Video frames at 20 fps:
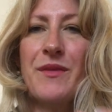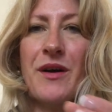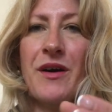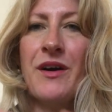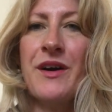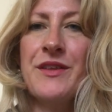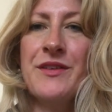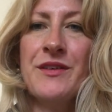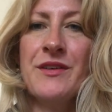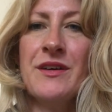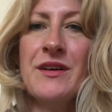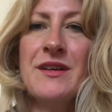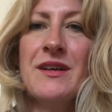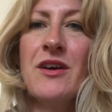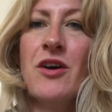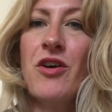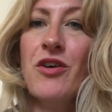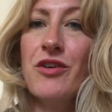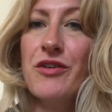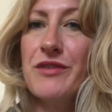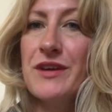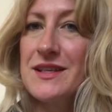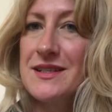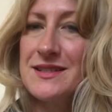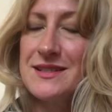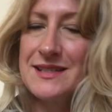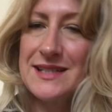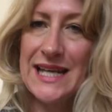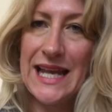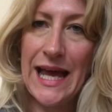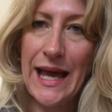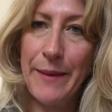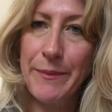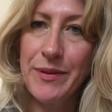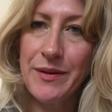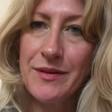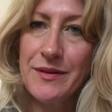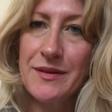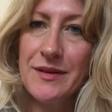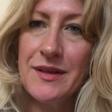either a concrete
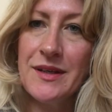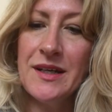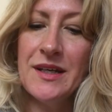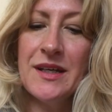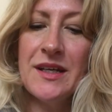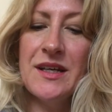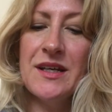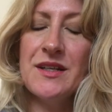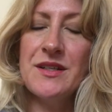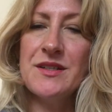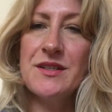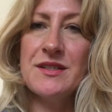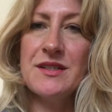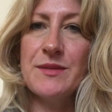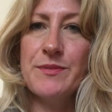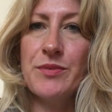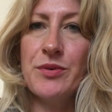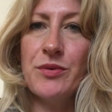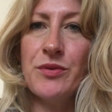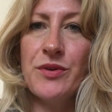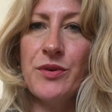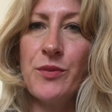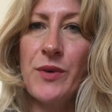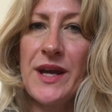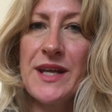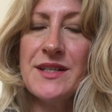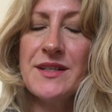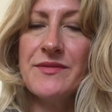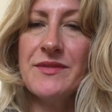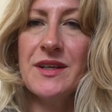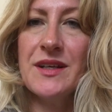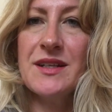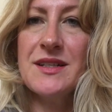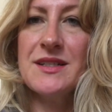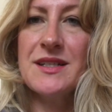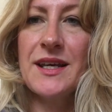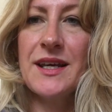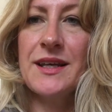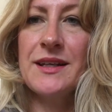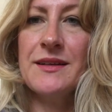slab to support the weight of the
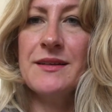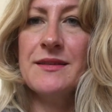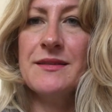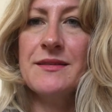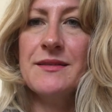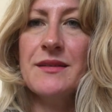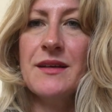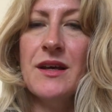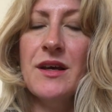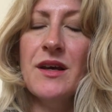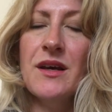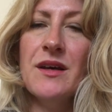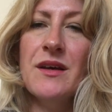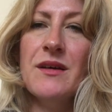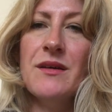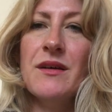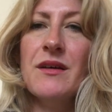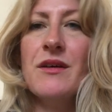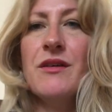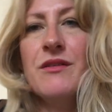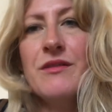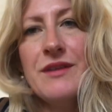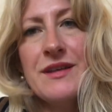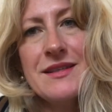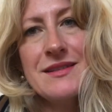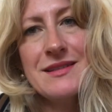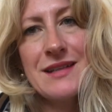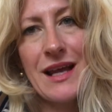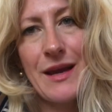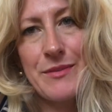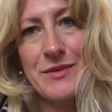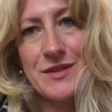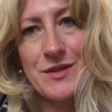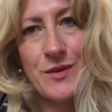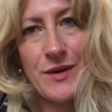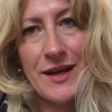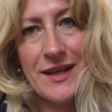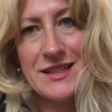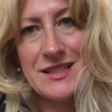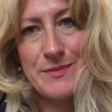containers. Concrete slab is
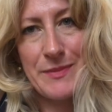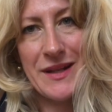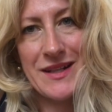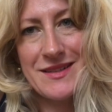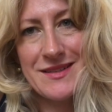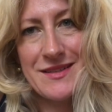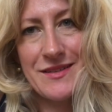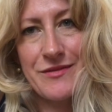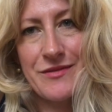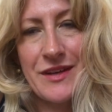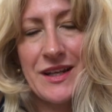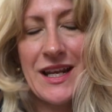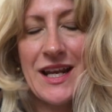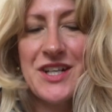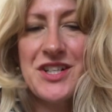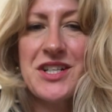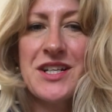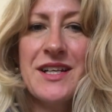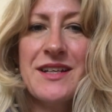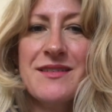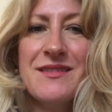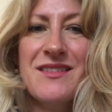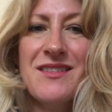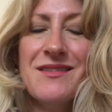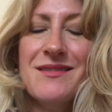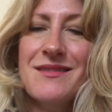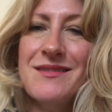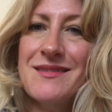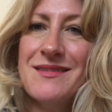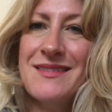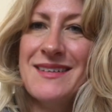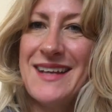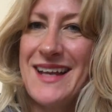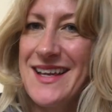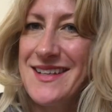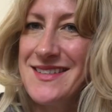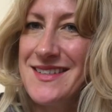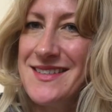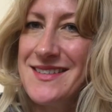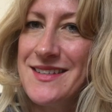quite expensive, and actually it's not
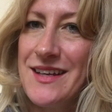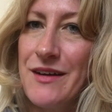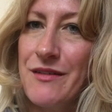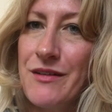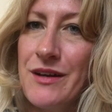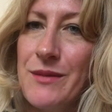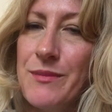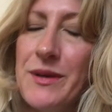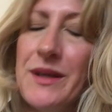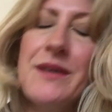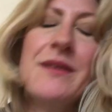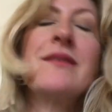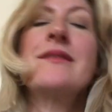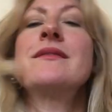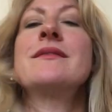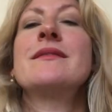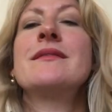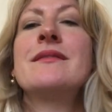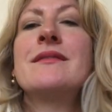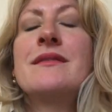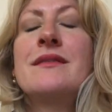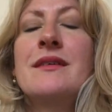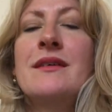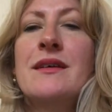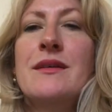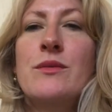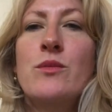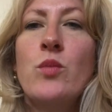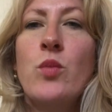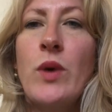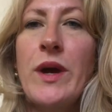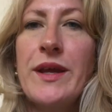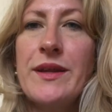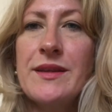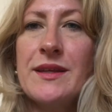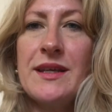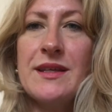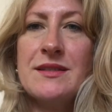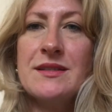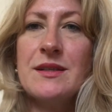necessary because
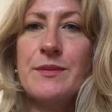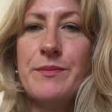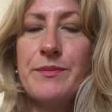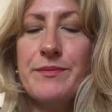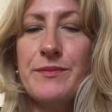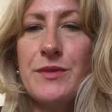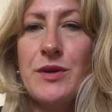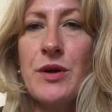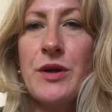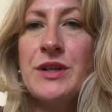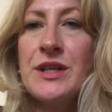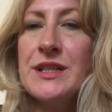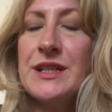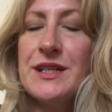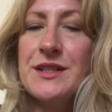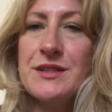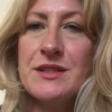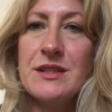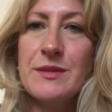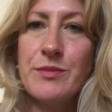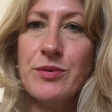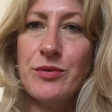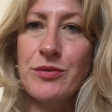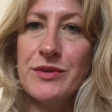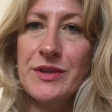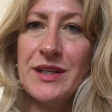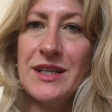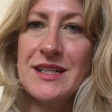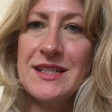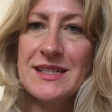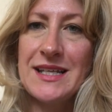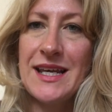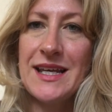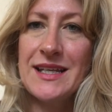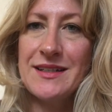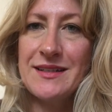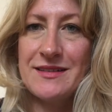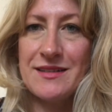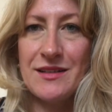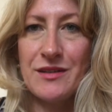you only need to support the
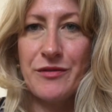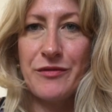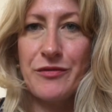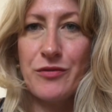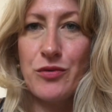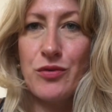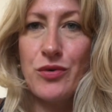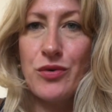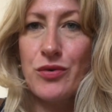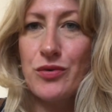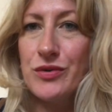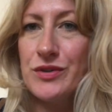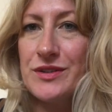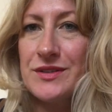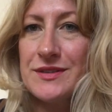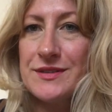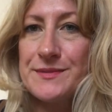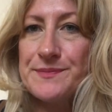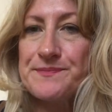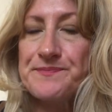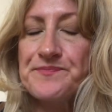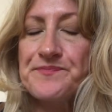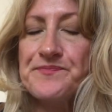containers in the four corners,